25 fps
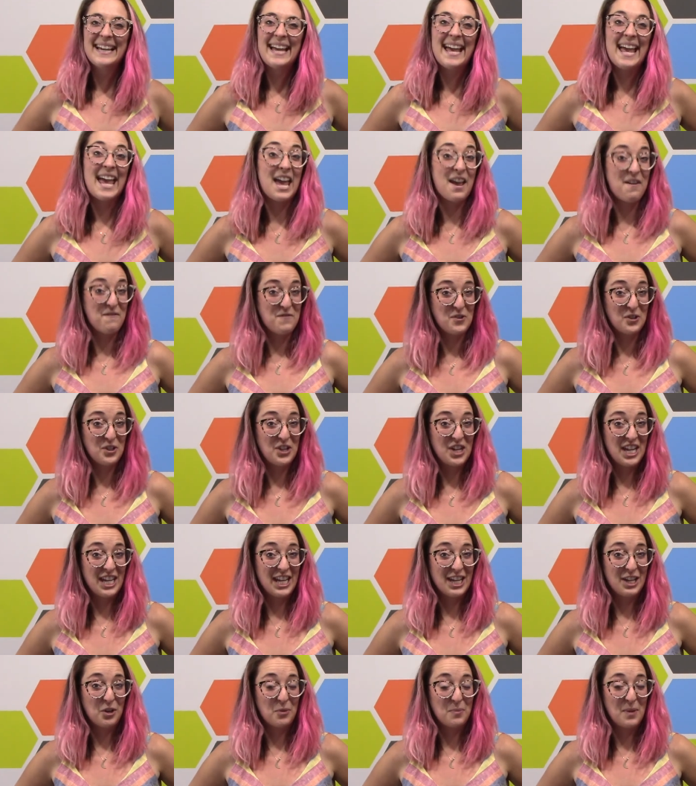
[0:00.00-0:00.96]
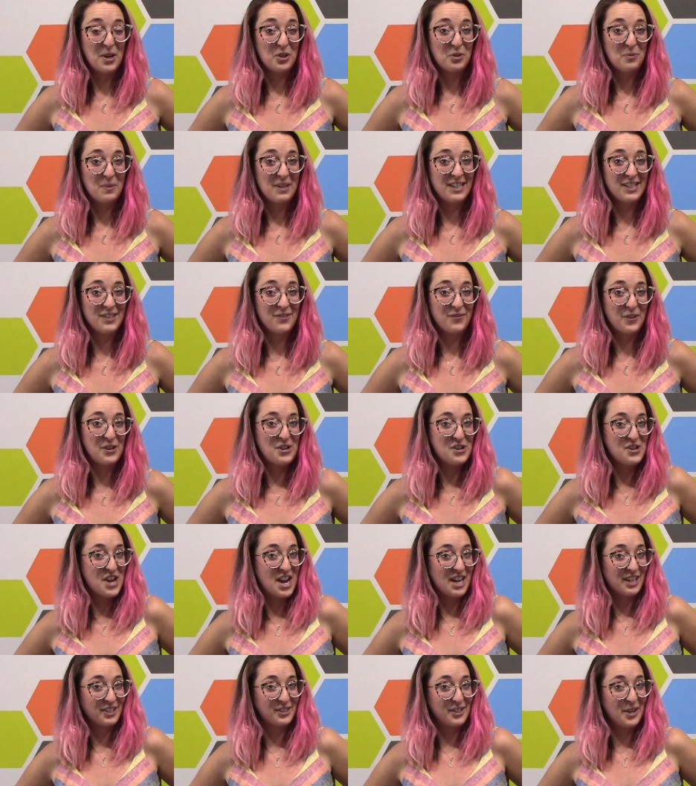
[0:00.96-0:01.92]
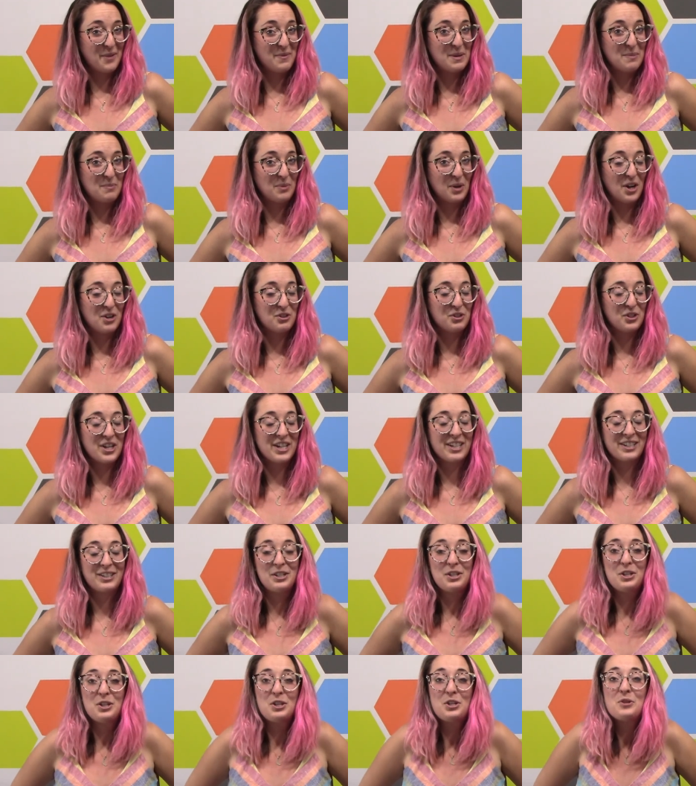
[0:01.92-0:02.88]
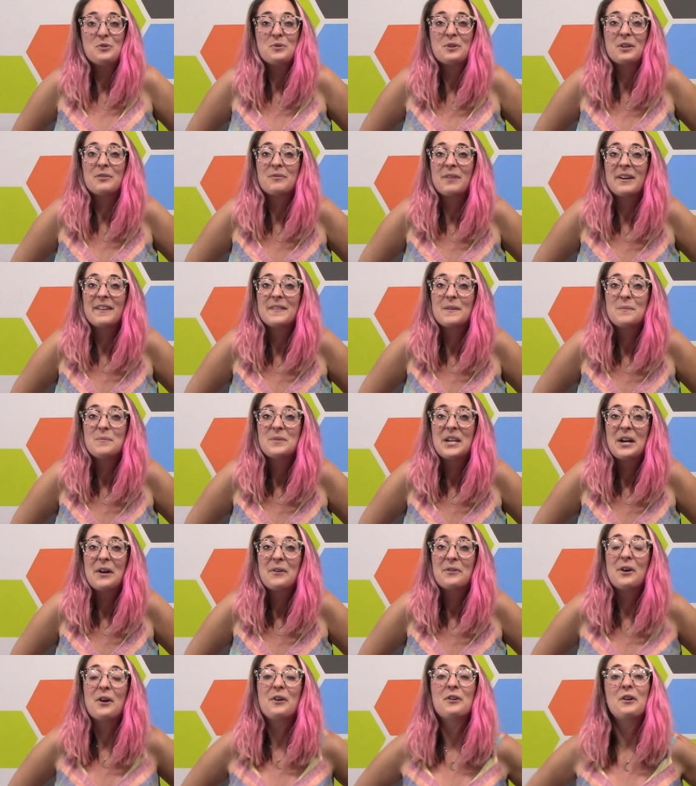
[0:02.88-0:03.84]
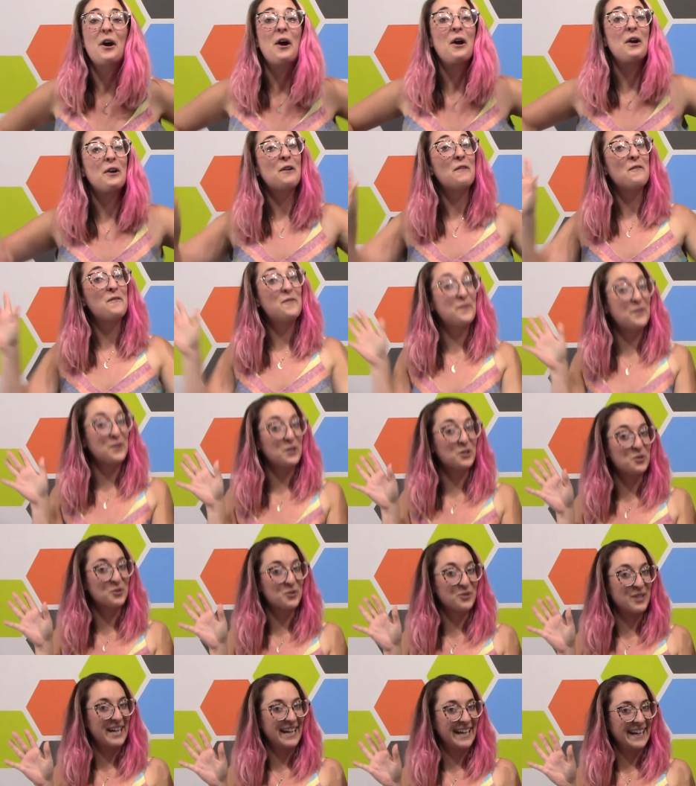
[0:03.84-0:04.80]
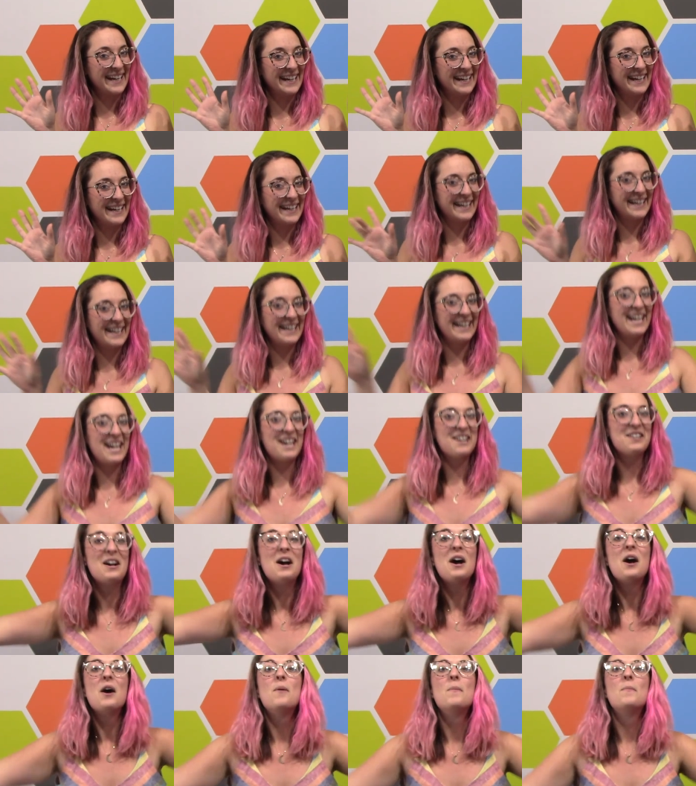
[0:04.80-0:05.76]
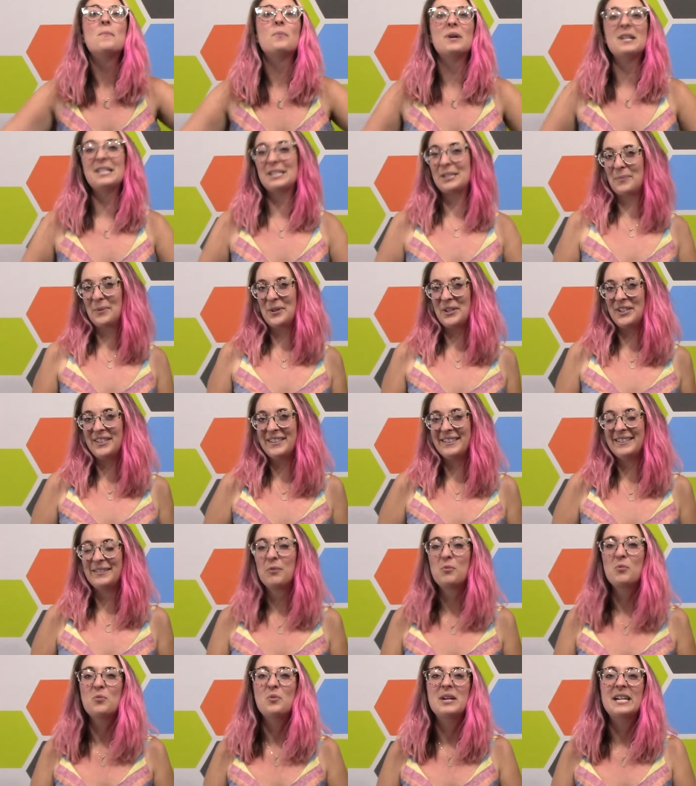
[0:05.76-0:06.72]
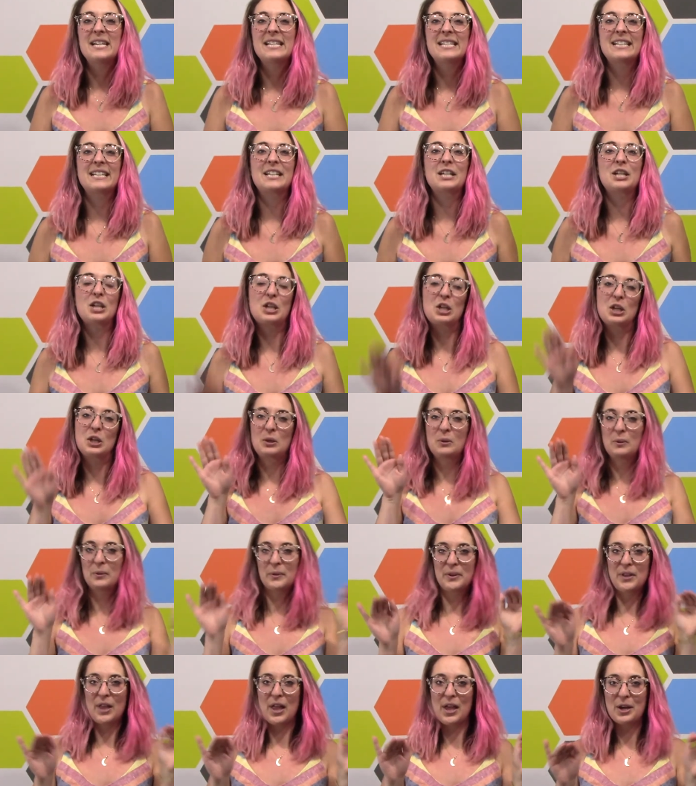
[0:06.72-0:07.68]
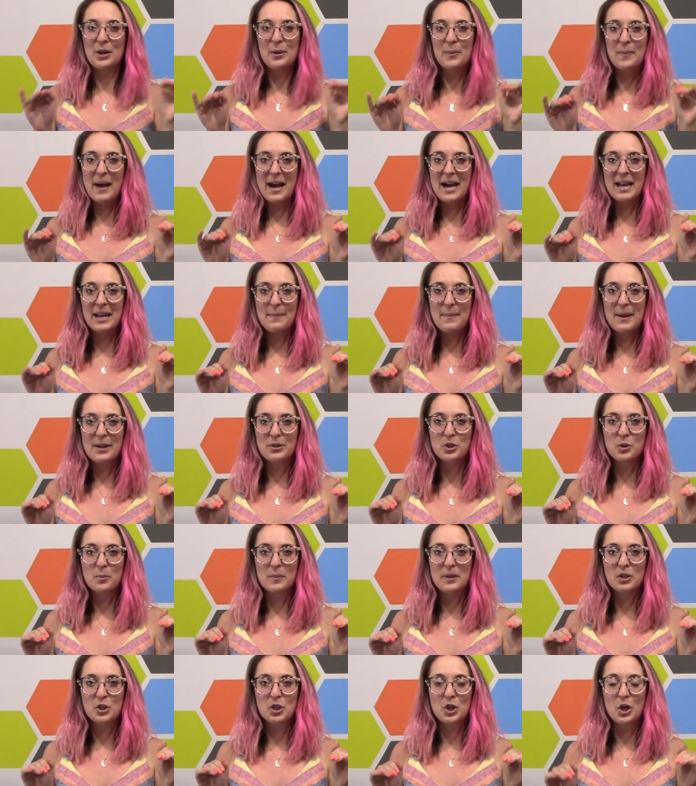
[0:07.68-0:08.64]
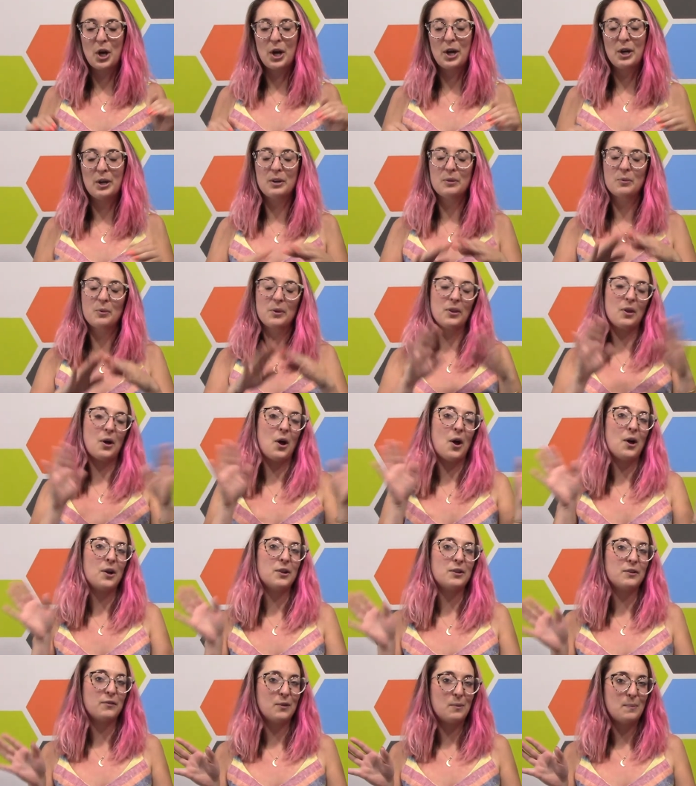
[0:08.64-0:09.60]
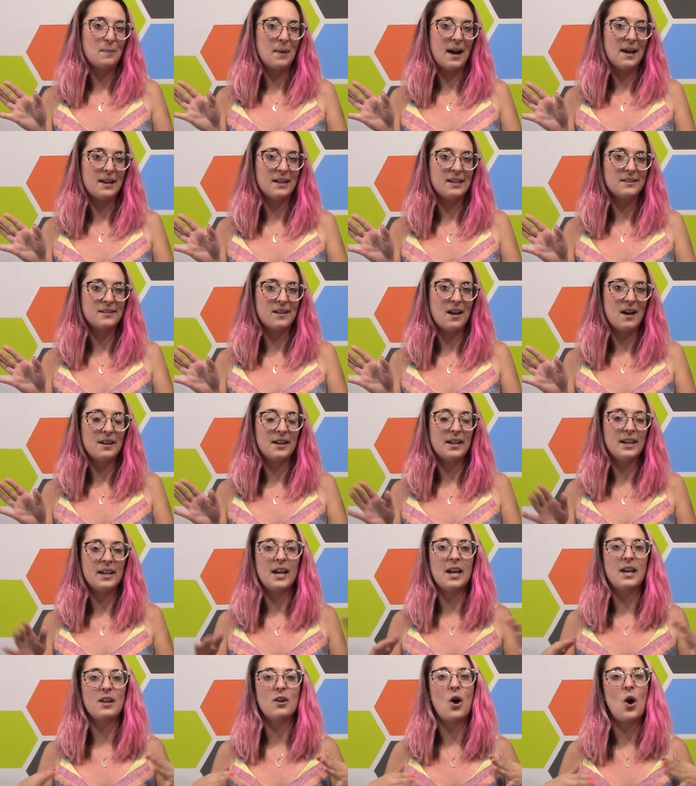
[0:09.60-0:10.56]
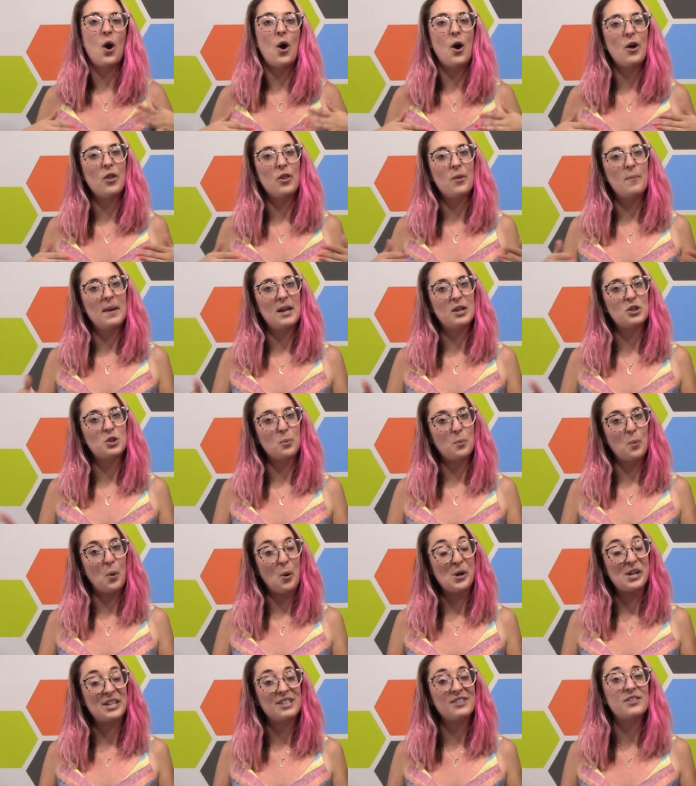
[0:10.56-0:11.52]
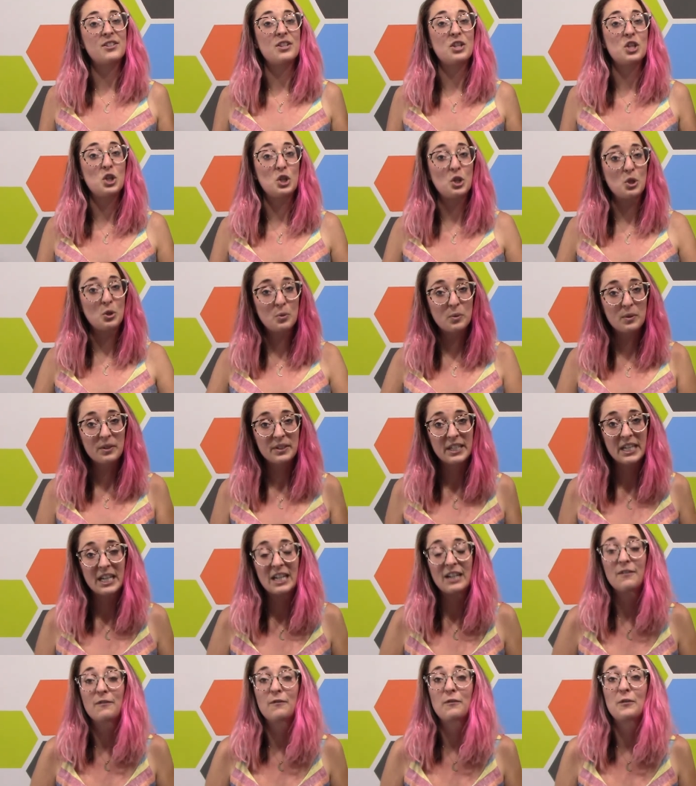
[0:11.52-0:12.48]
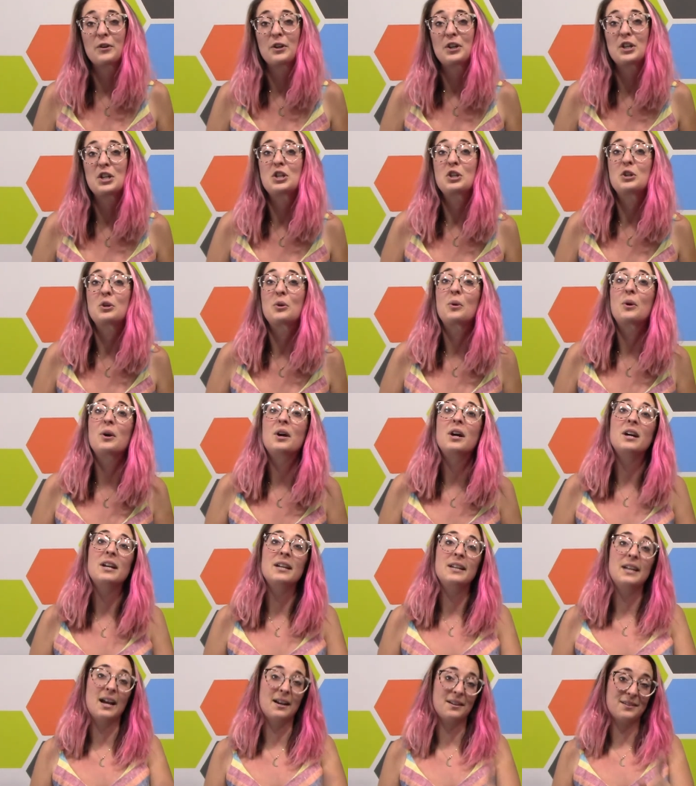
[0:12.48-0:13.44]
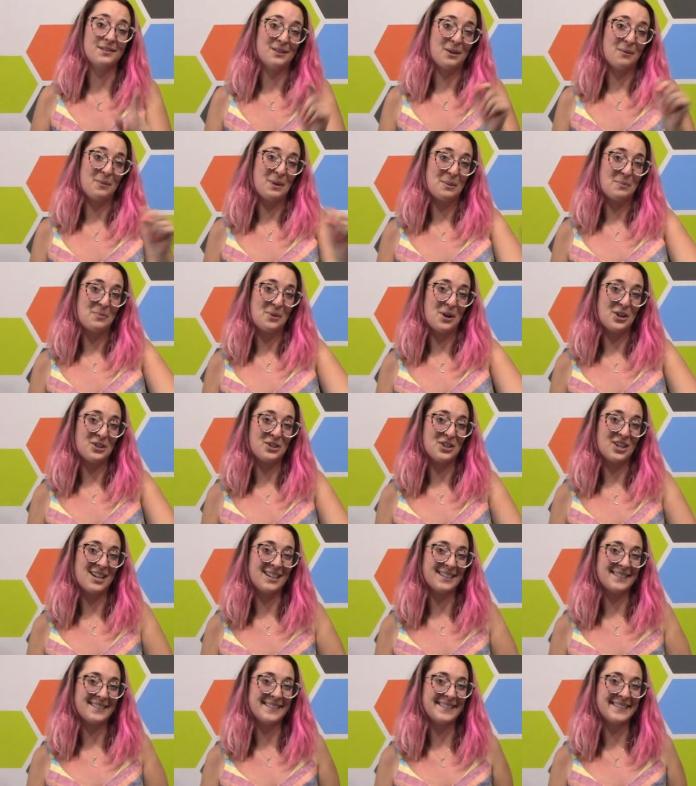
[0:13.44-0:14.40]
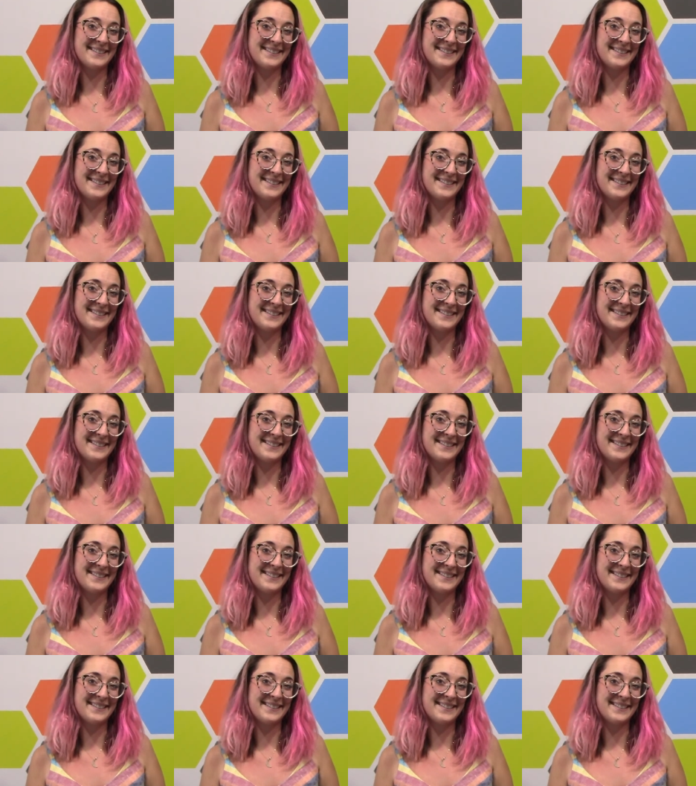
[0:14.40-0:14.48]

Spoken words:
If you're taking your measurements for your next sewing project, you can write them down on our free Printable. We did a cute little body measurement chart with all different bodies on it and all the major points that you will need for your next sewing project.